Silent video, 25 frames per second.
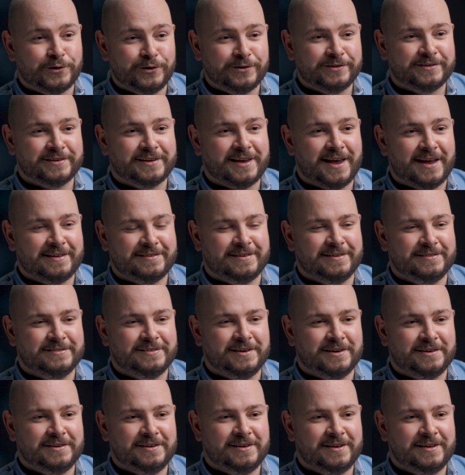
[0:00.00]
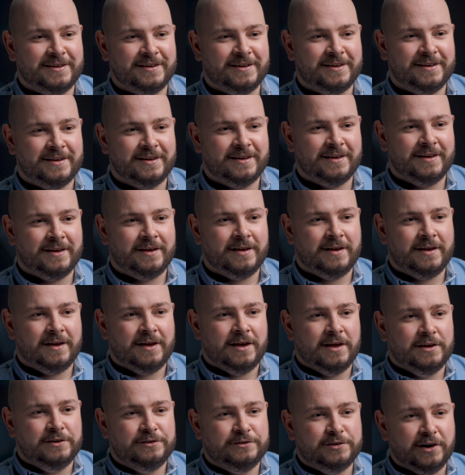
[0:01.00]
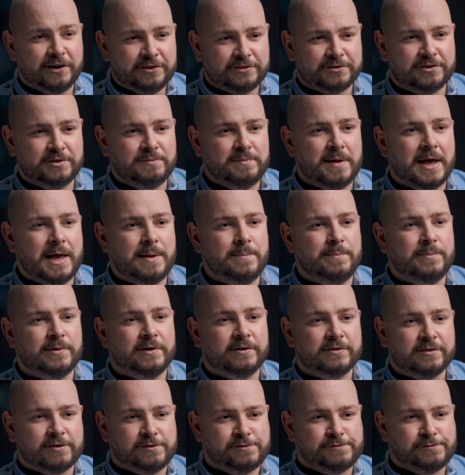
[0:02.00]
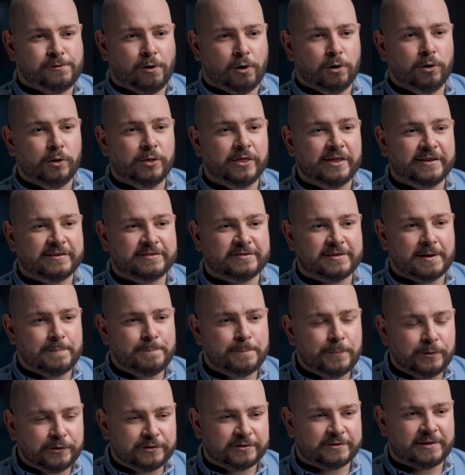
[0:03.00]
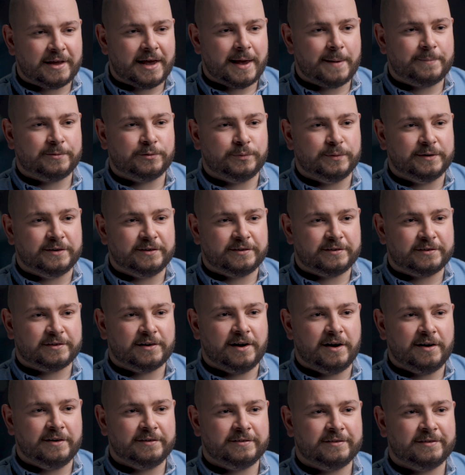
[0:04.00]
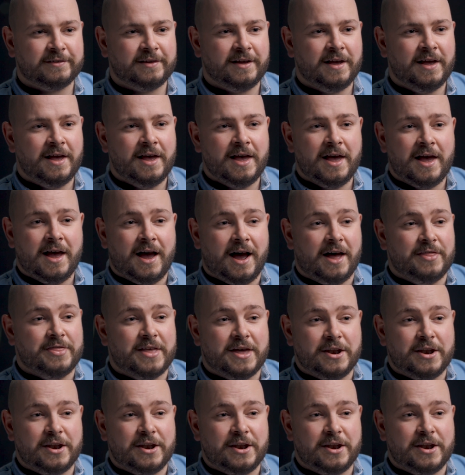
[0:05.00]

going to get it done. Just remember to follow the simple steps we discussed, and